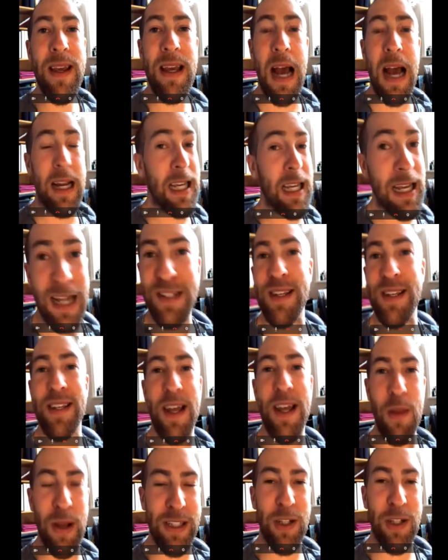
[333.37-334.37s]
Again, as I
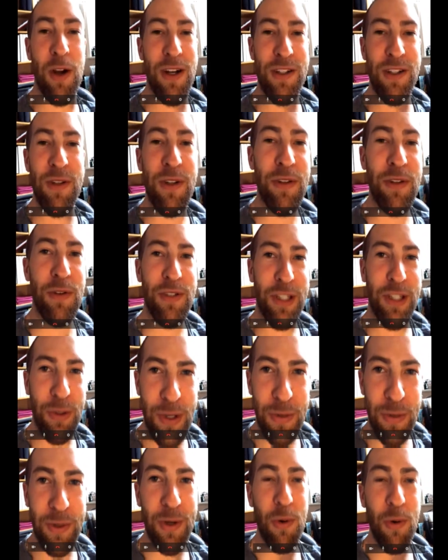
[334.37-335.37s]
said, as long as you can do
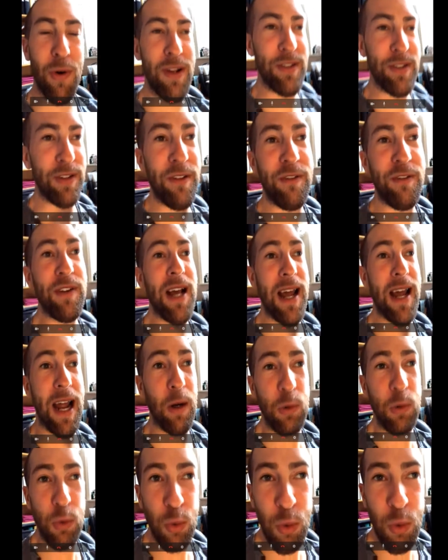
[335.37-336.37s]
screen recordings. If you got
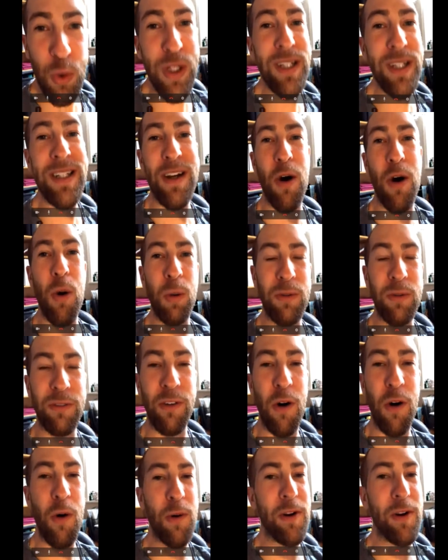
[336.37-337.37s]
a really old
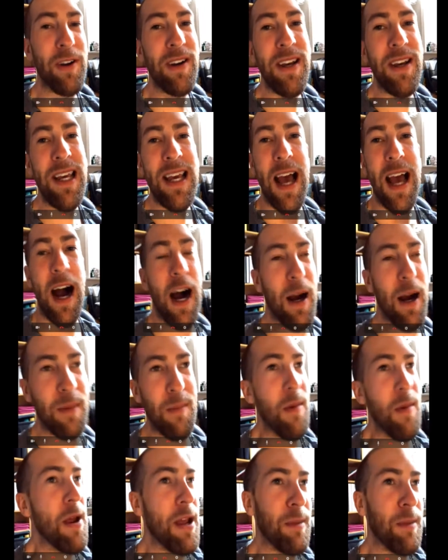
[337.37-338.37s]
phone,
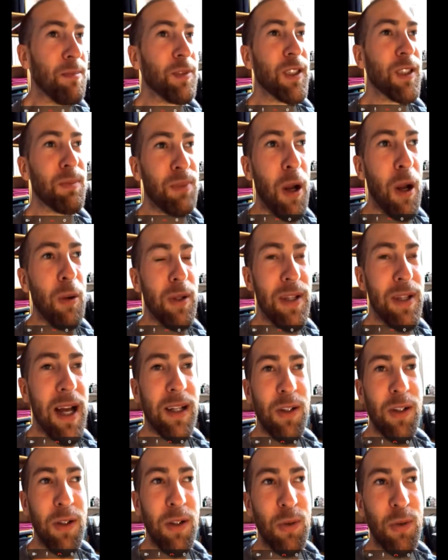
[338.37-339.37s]
it's probably
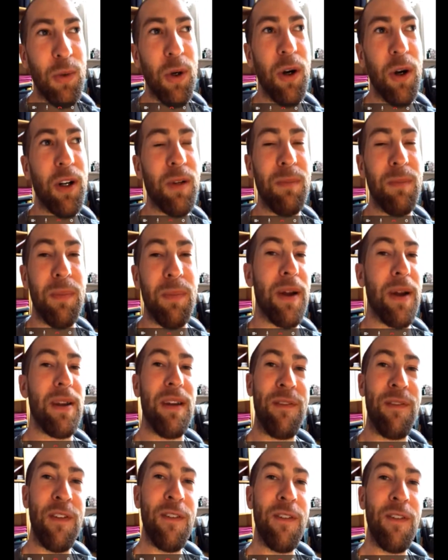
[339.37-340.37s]
not going to work. But
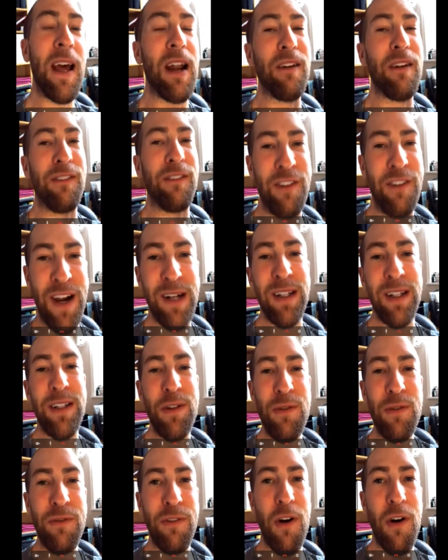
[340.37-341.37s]
if you've got a fairly
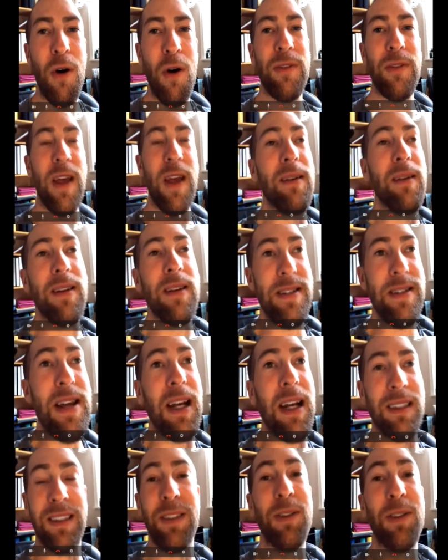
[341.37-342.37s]
new phone, then
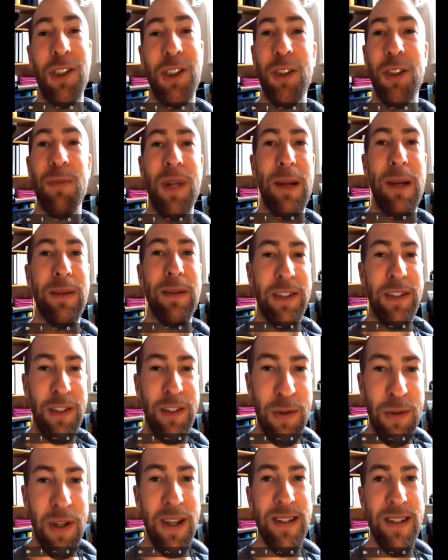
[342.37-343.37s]
yes, you should be able to
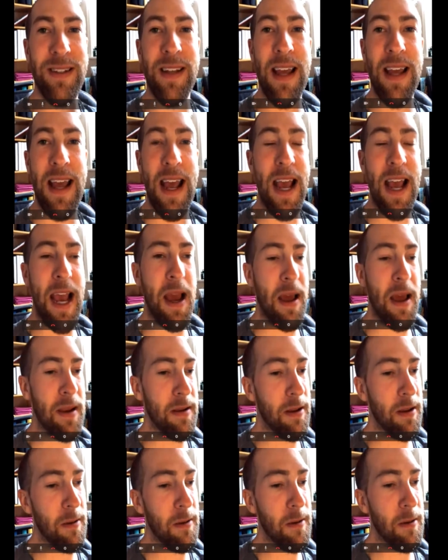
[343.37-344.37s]
do this.
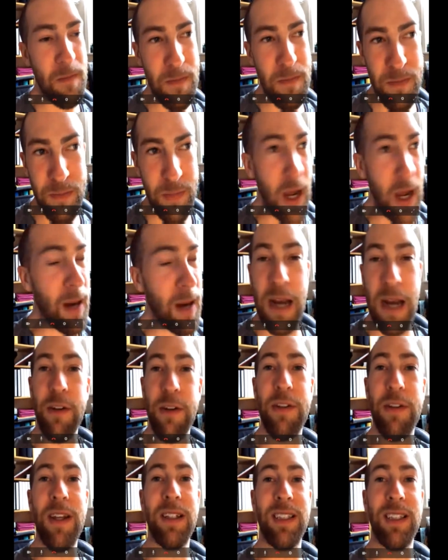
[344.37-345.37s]
And yeah,
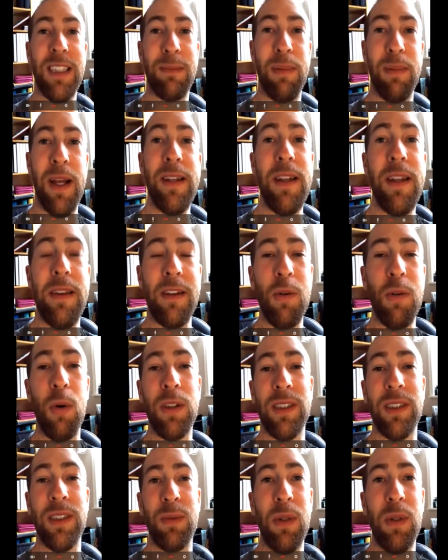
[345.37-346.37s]
everything is explained in the
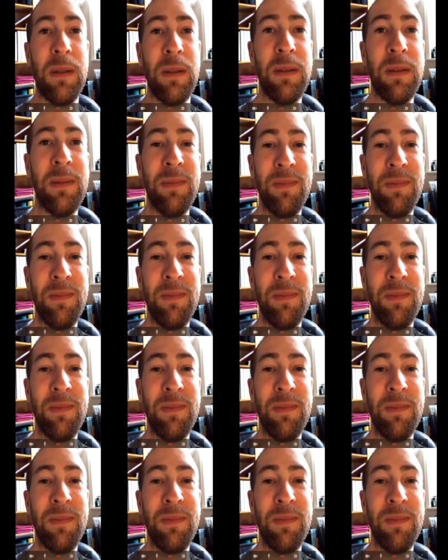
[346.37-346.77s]
course as well.